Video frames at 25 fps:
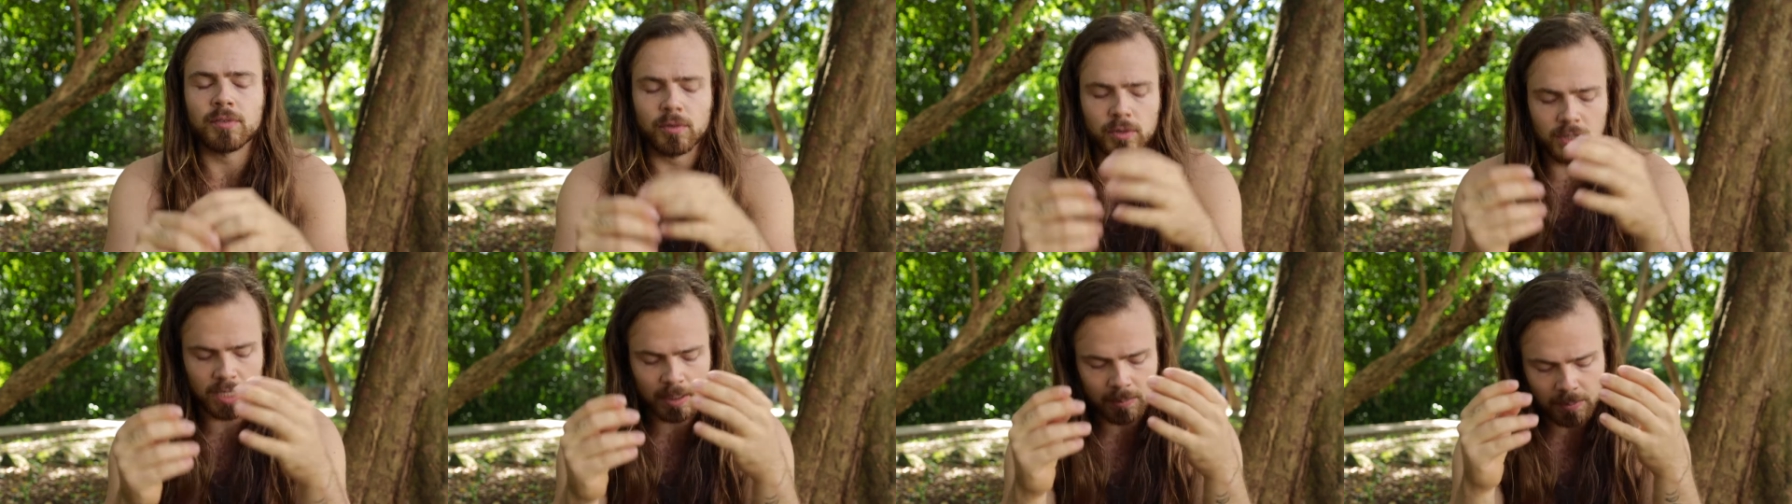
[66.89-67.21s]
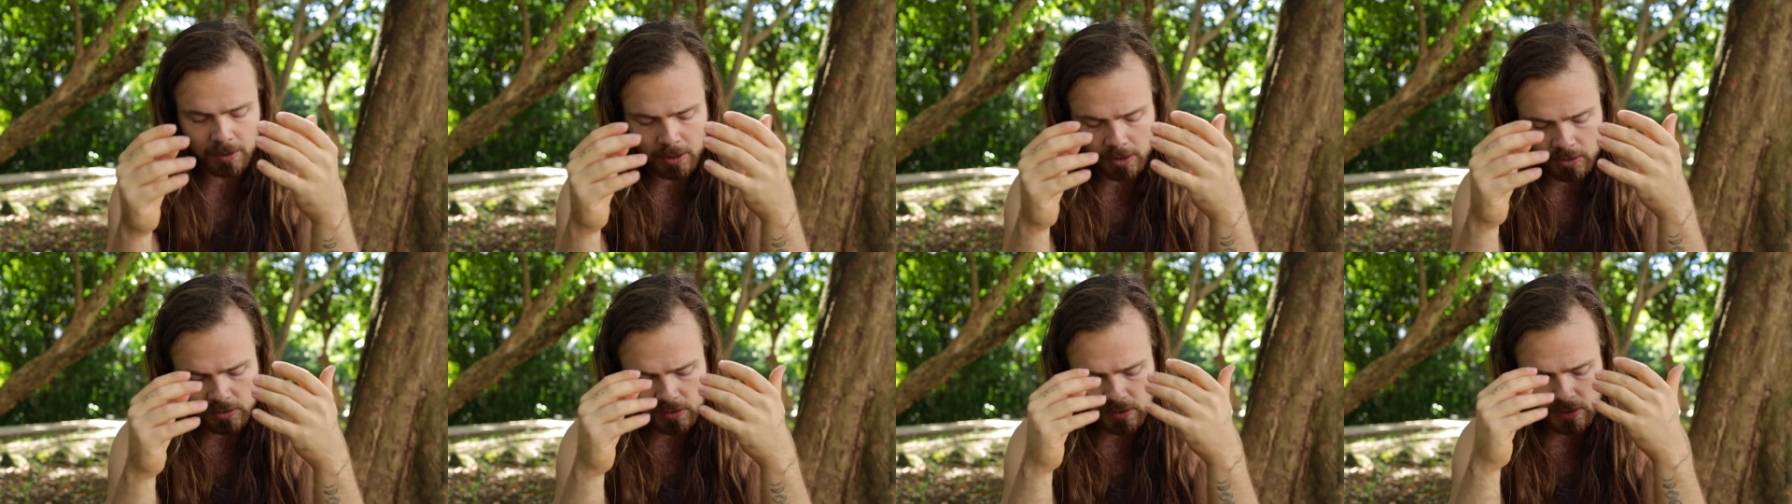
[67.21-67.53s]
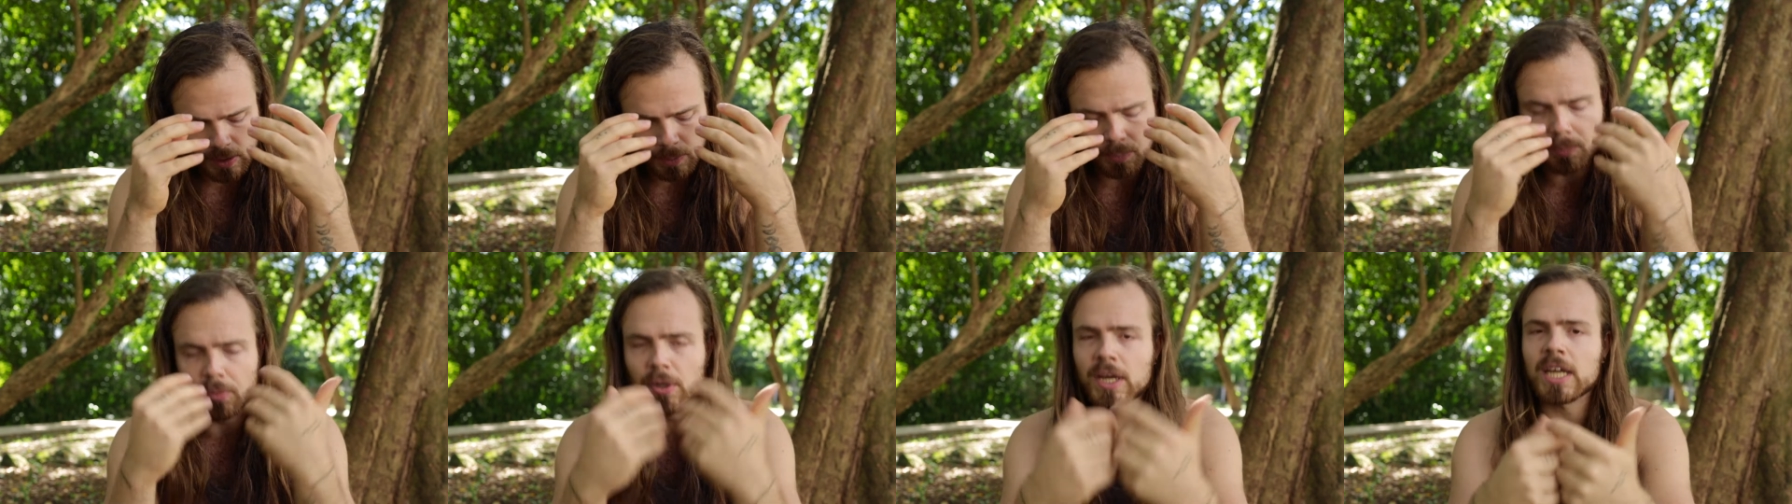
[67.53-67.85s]
okay because
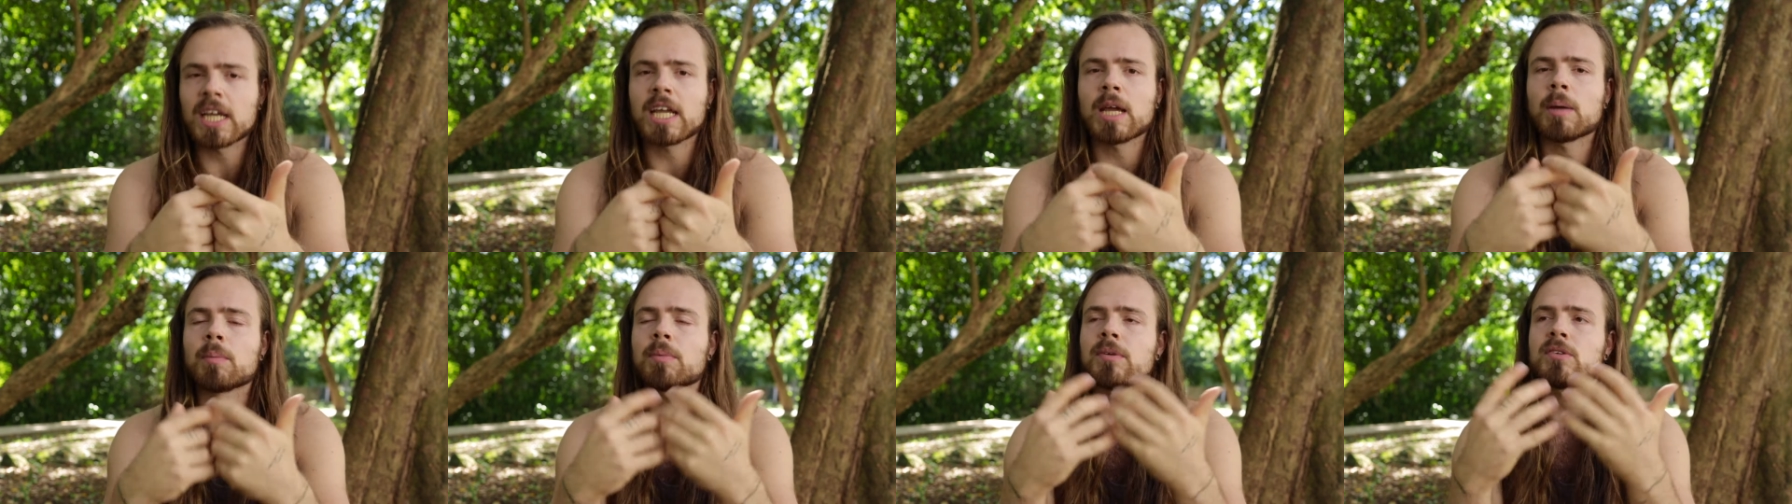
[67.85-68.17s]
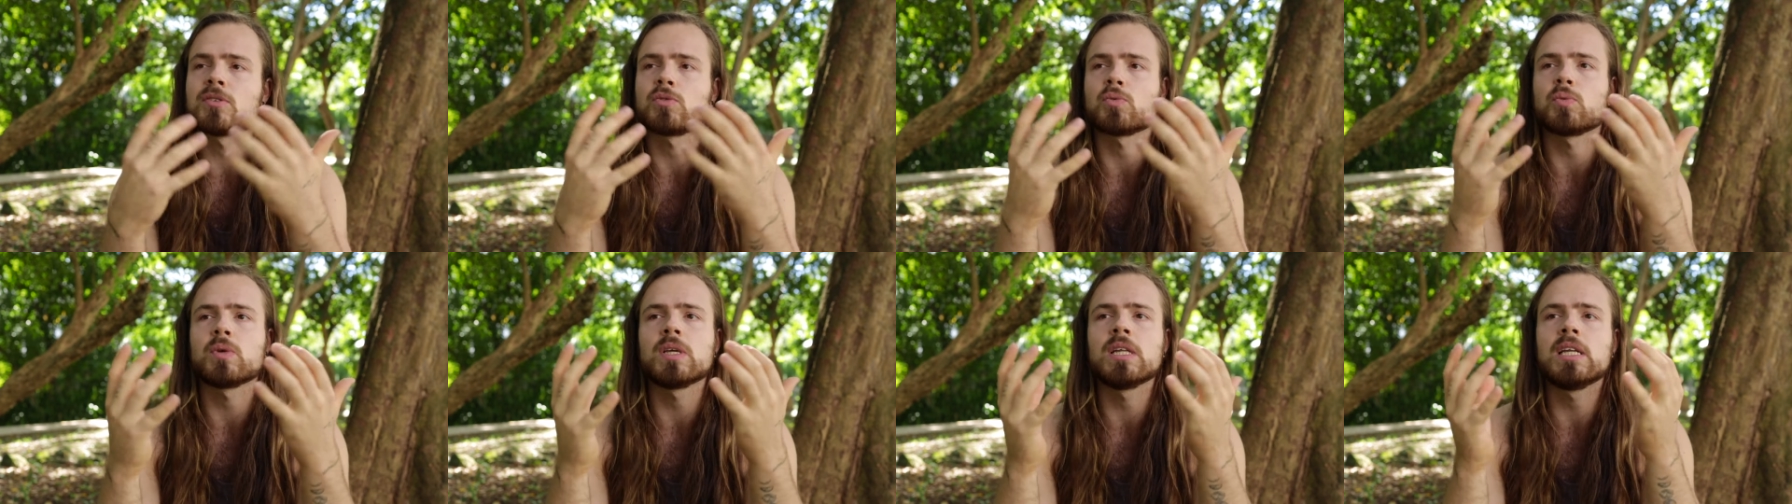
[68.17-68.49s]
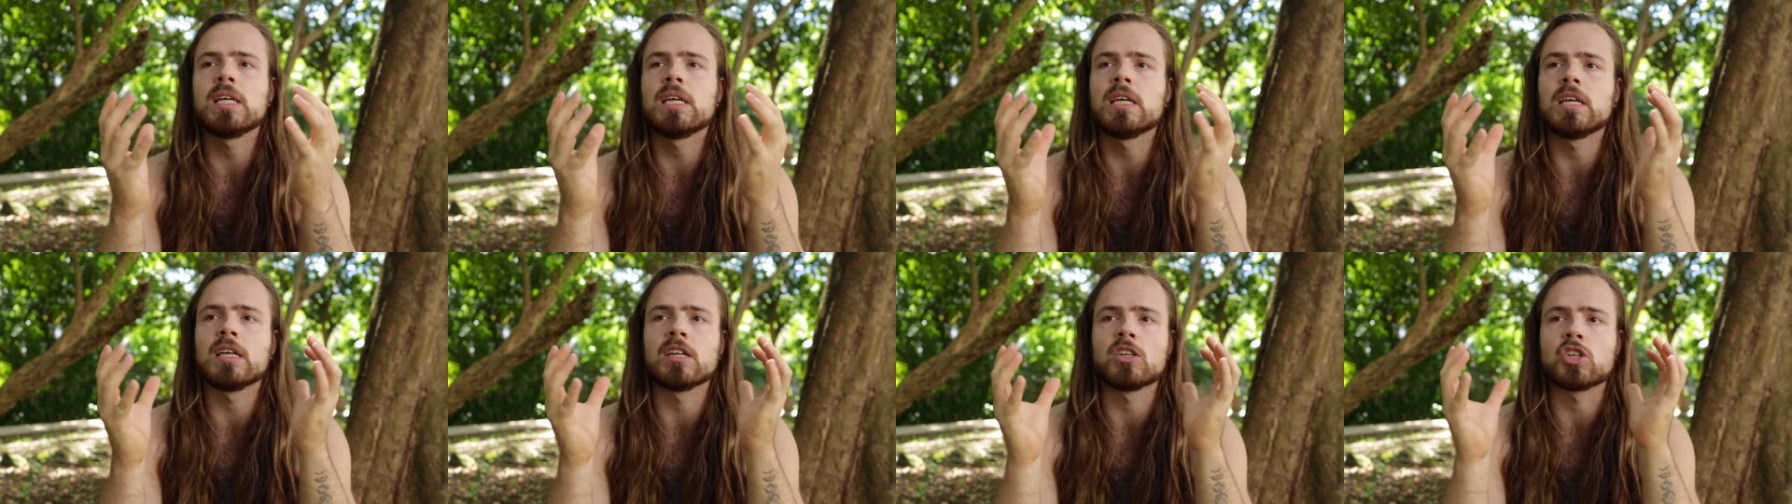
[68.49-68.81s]
a breakup is
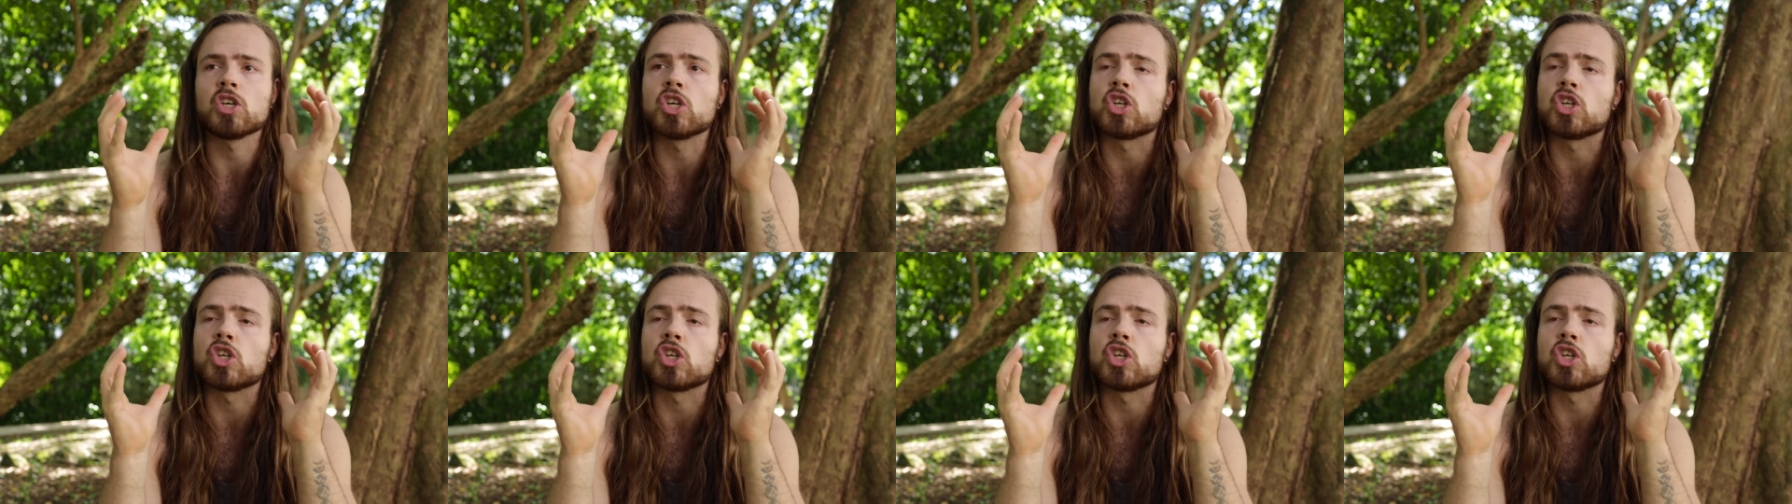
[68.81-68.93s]
really it,